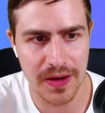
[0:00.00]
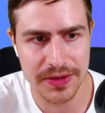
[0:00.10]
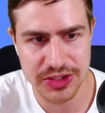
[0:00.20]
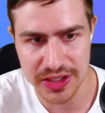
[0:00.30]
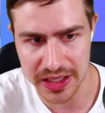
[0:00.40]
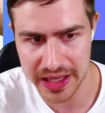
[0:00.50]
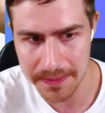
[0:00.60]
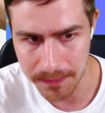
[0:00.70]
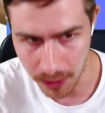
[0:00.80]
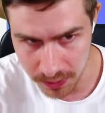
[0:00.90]
opportunity. Okay,
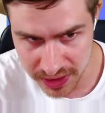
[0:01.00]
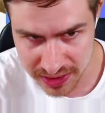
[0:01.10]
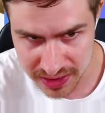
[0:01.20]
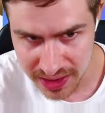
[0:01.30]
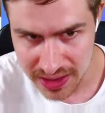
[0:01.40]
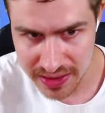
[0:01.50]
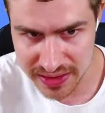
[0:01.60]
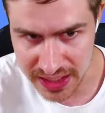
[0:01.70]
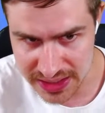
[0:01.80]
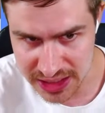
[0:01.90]
Bournemouth,
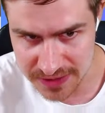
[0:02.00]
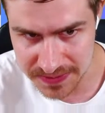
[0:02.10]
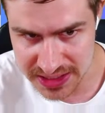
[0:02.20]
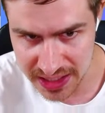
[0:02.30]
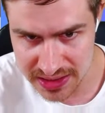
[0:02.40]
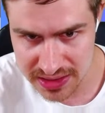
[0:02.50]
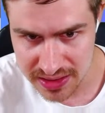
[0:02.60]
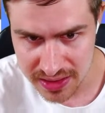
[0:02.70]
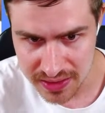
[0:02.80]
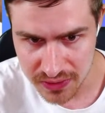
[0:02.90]
36%.
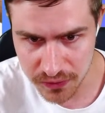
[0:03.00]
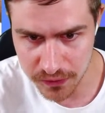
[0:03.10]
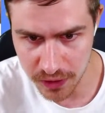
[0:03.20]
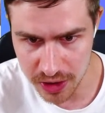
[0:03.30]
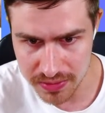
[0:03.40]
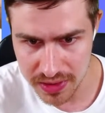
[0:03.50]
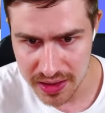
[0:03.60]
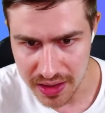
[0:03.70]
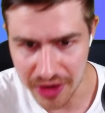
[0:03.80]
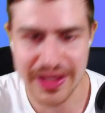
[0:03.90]
Fulham,
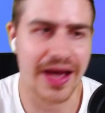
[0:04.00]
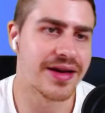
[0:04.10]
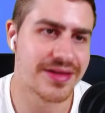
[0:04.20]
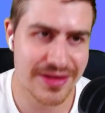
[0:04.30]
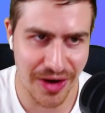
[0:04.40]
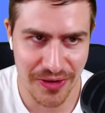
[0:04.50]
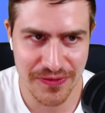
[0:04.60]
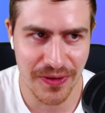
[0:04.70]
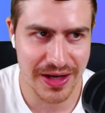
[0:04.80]
okay, go for